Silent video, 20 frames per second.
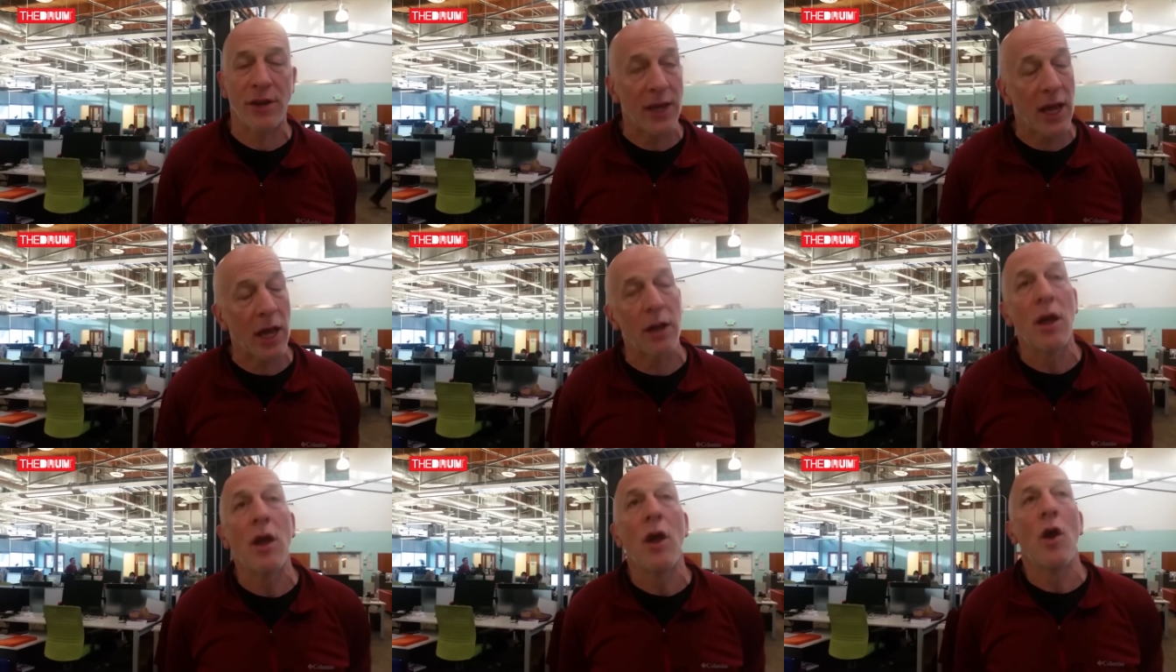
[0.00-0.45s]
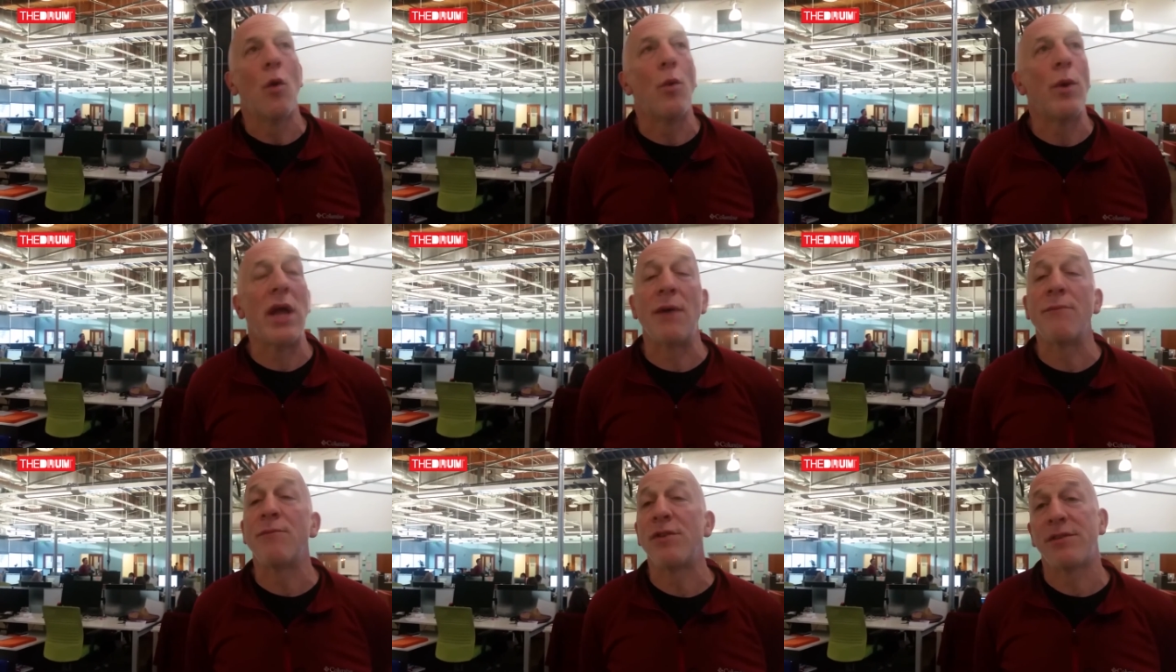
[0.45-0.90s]
And again,
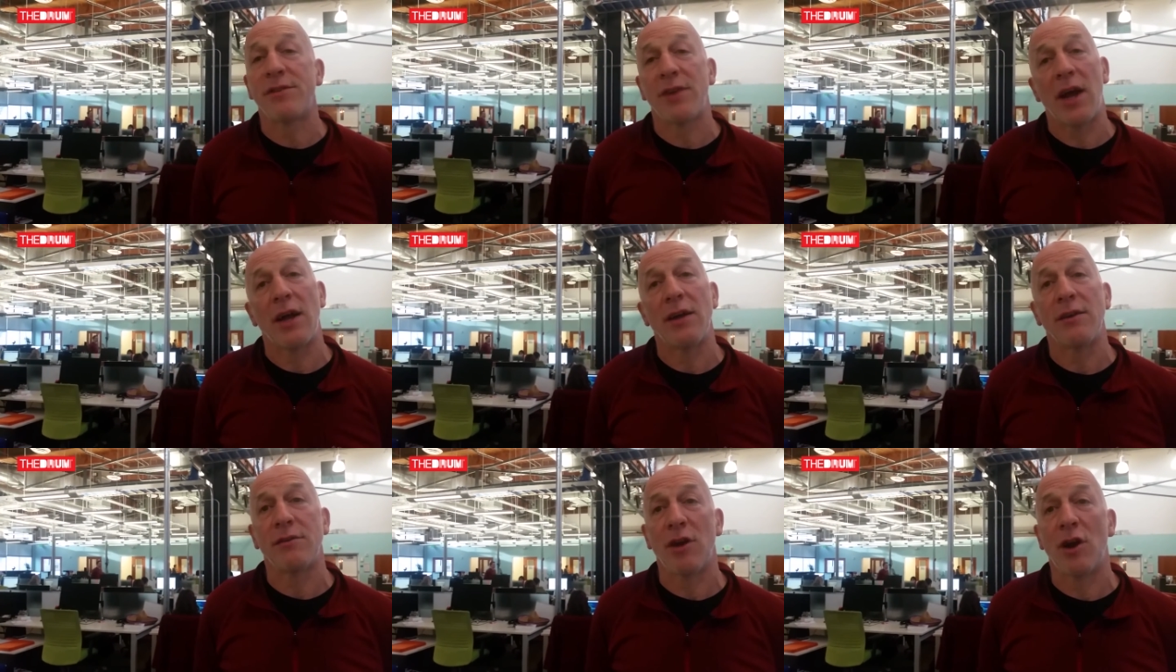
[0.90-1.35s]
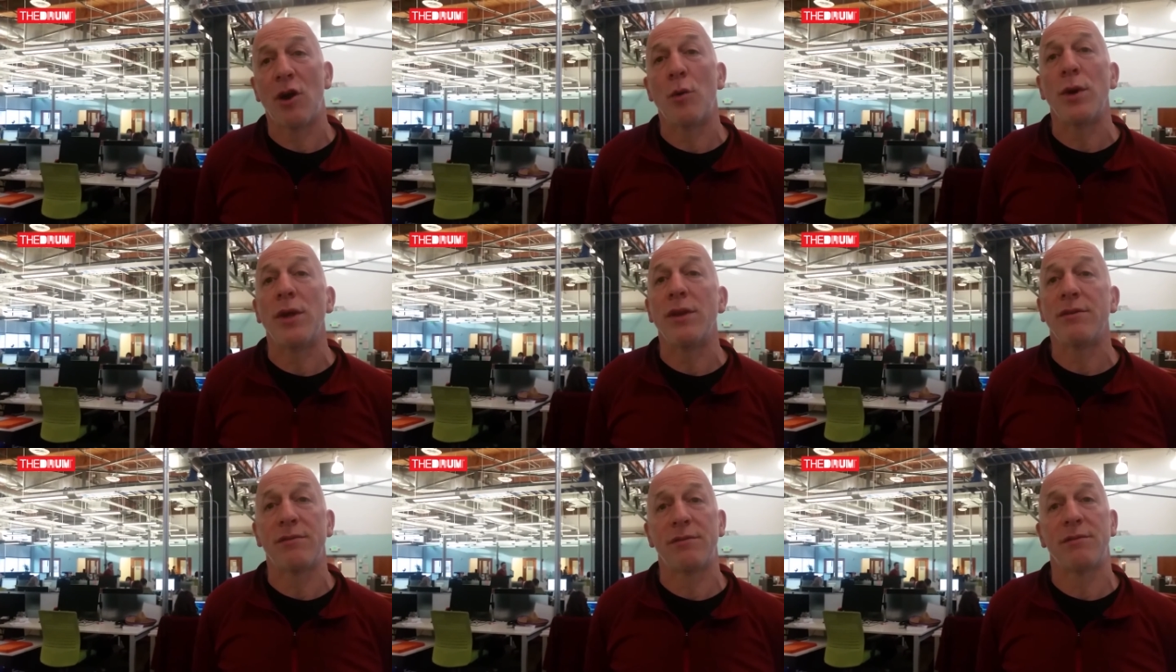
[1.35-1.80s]
we emphasize
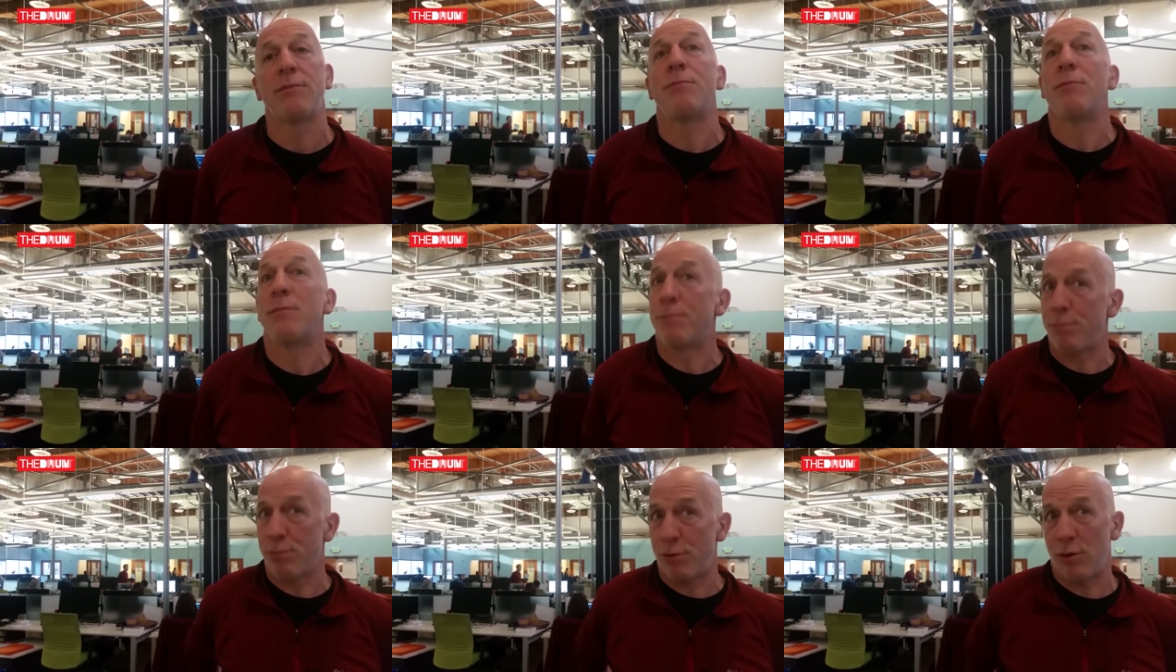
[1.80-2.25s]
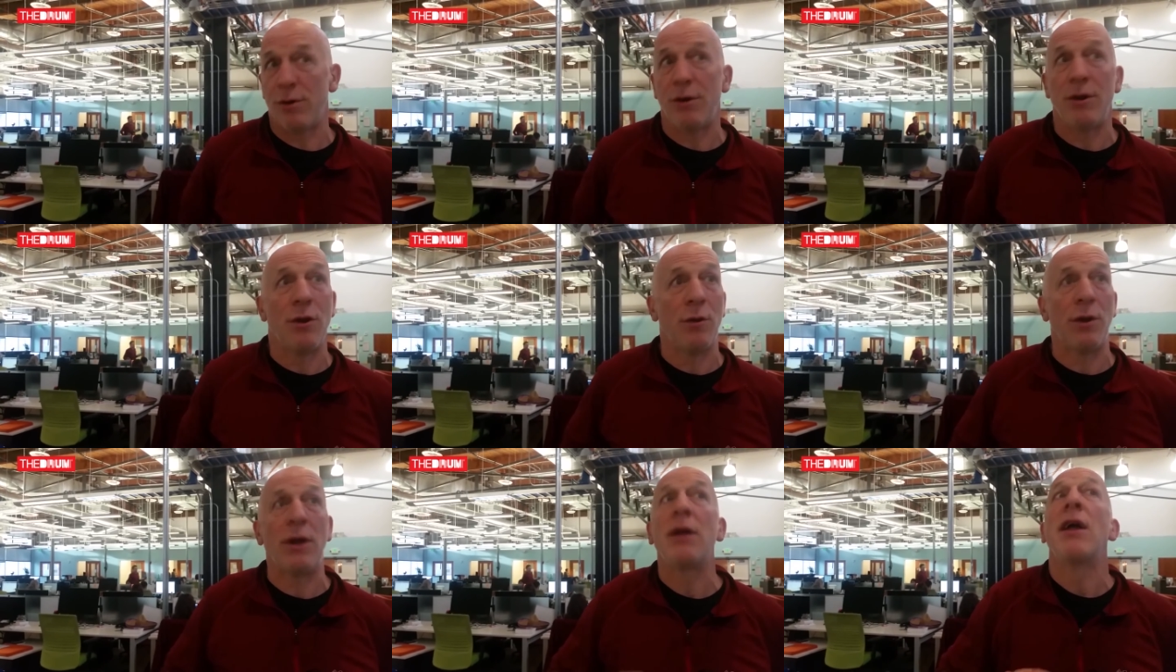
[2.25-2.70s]
always
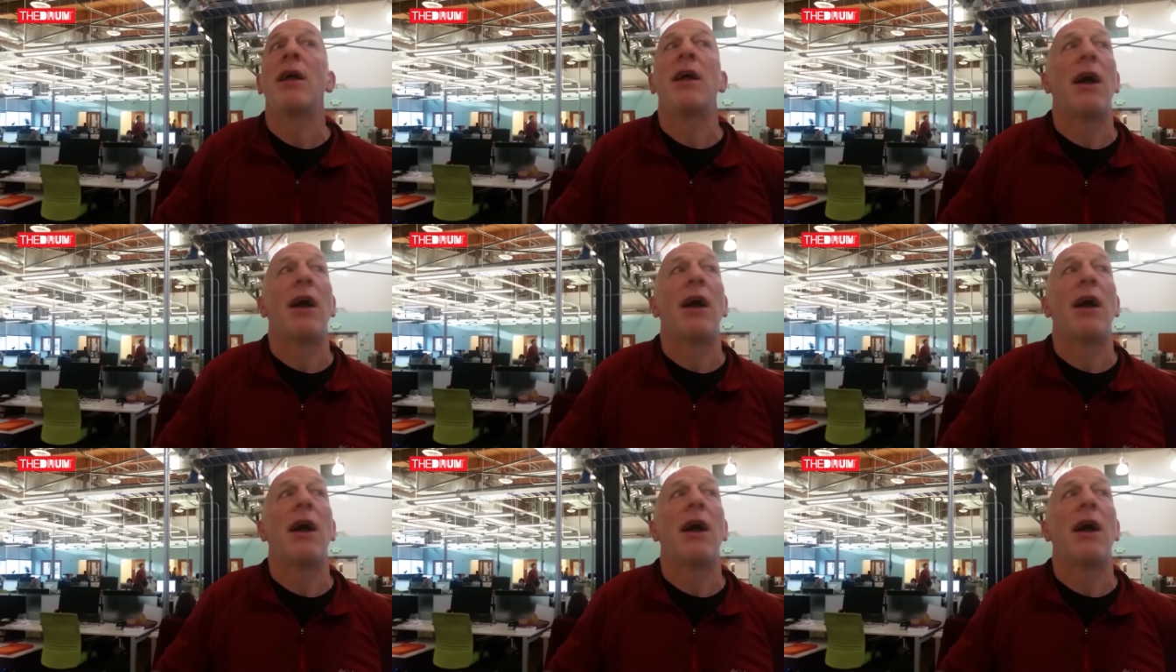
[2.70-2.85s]
you know,